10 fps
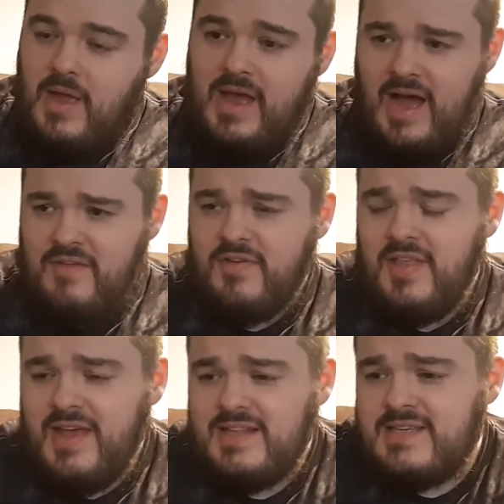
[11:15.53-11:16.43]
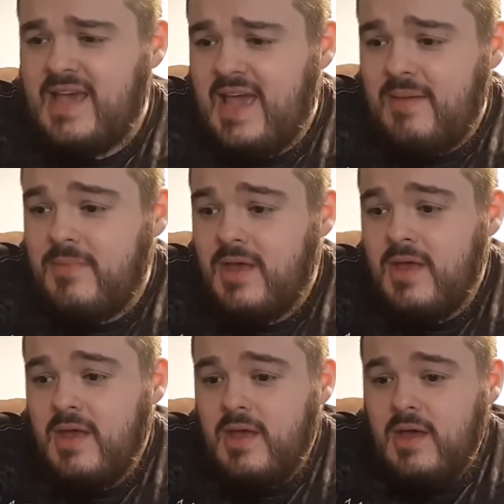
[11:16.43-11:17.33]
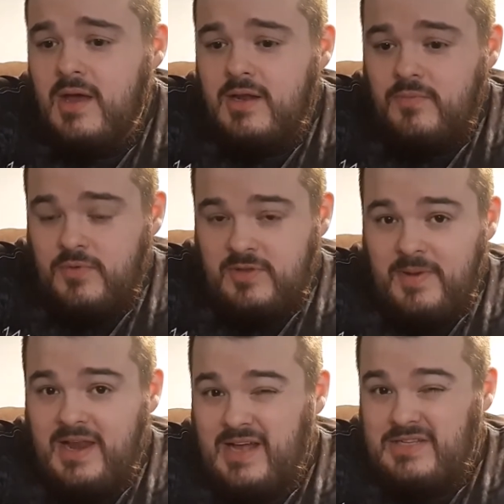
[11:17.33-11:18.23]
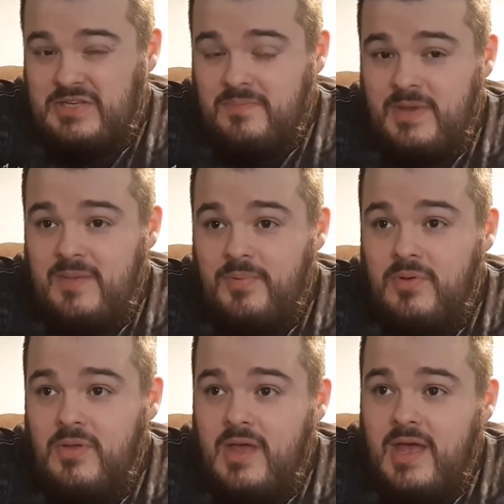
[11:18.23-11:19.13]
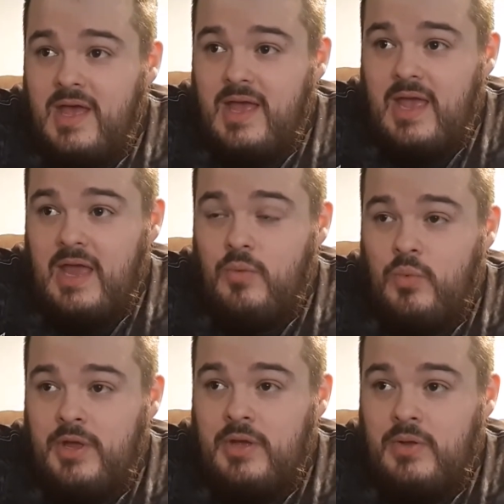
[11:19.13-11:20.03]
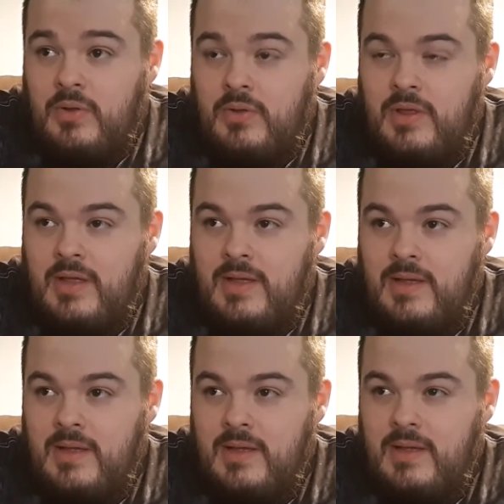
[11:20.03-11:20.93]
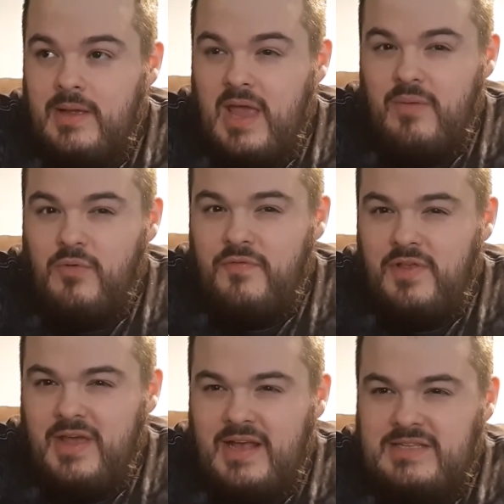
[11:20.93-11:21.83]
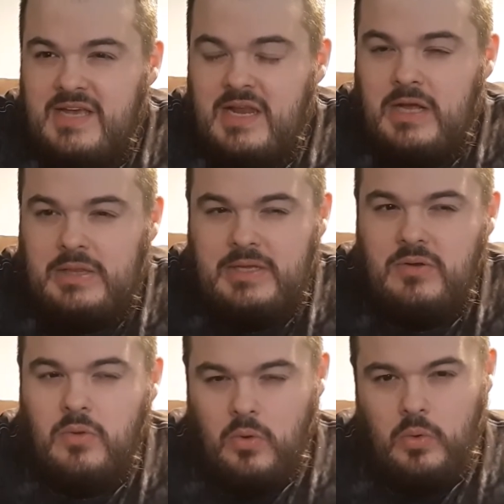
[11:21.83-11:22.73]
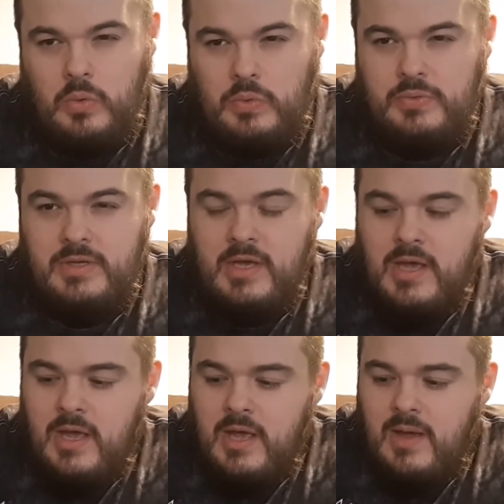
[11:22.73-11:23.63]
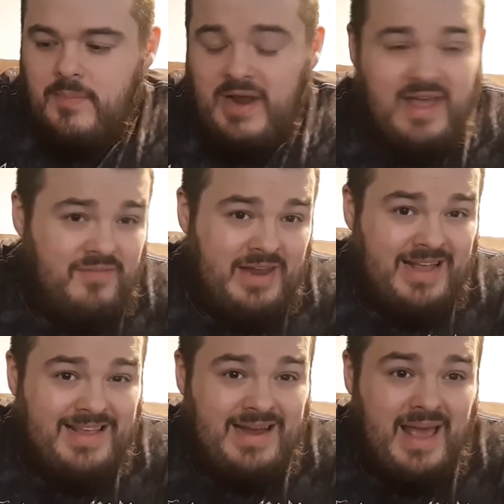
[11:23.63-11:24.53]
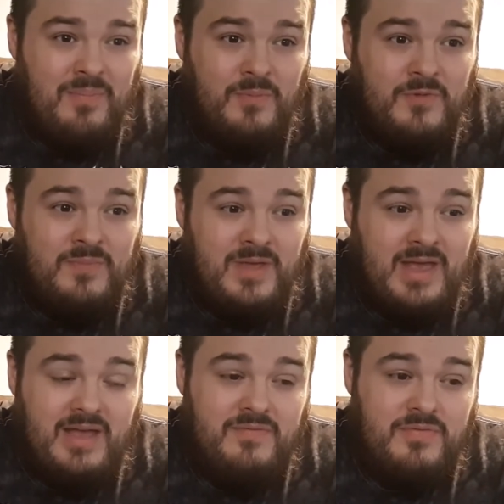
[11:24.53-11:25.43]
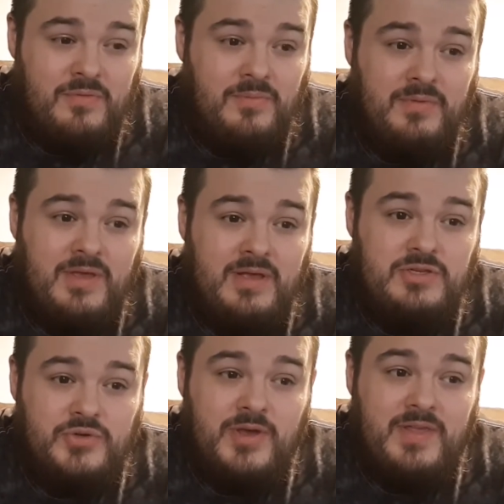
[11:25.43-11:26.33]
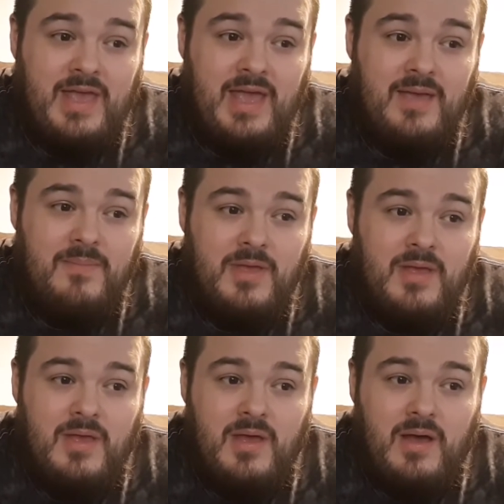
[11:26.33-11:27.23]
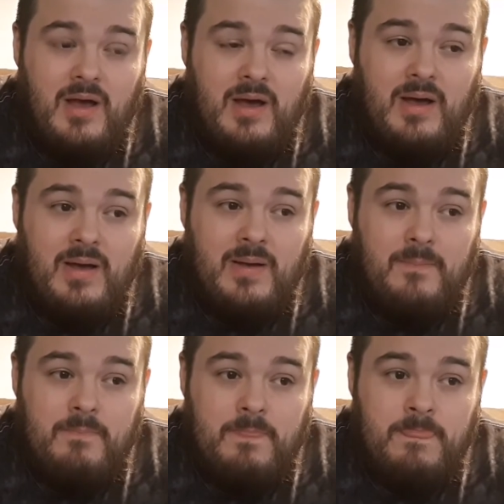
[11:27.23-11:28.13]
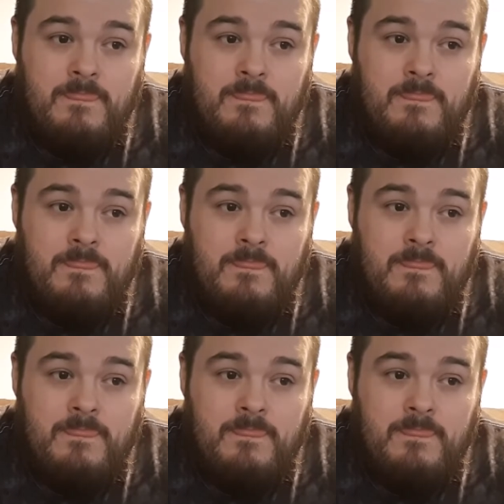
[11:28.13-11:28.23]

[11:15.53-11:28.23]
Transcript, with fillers: I feel like it's a game, depending on some people, it will it will feel like it's getting a little old. But I haven't had that happen with me. I thoroughly enjoy the game. Um,